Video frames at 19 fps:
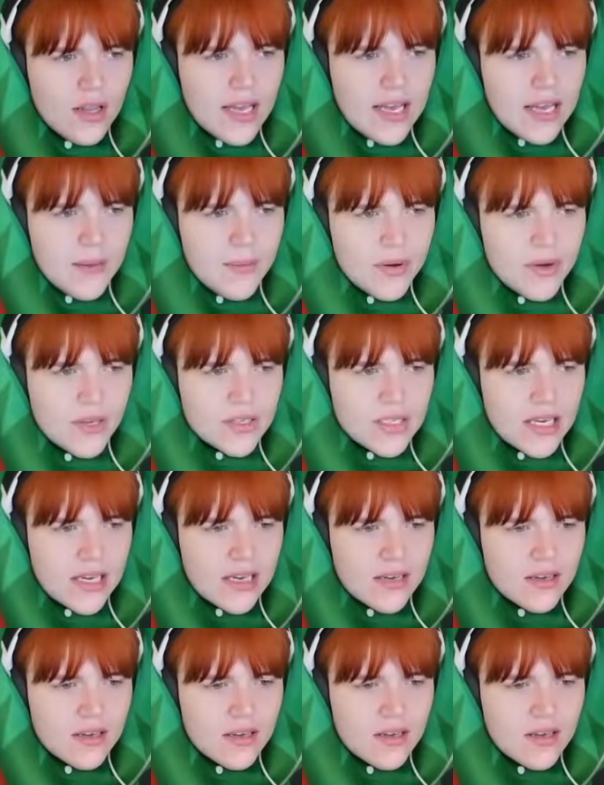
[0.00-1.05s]
ear pursing.
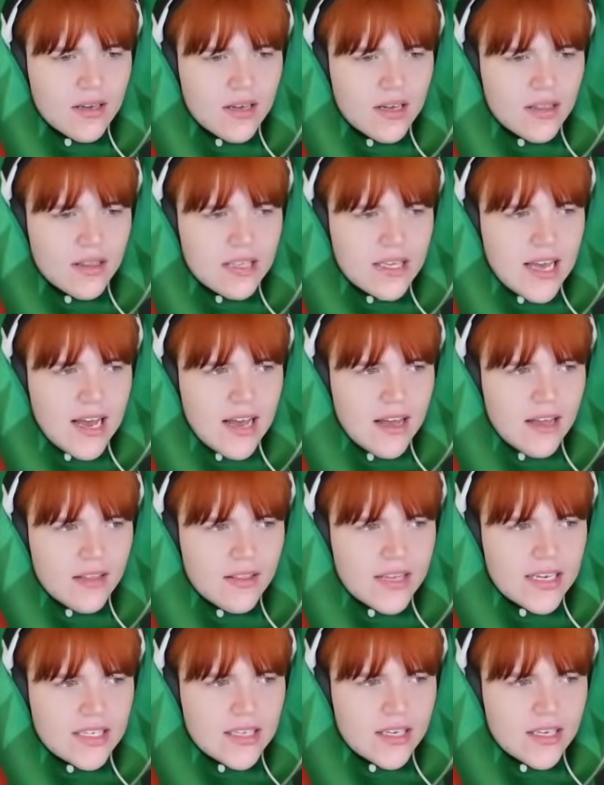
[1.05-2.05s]
But yeah, these are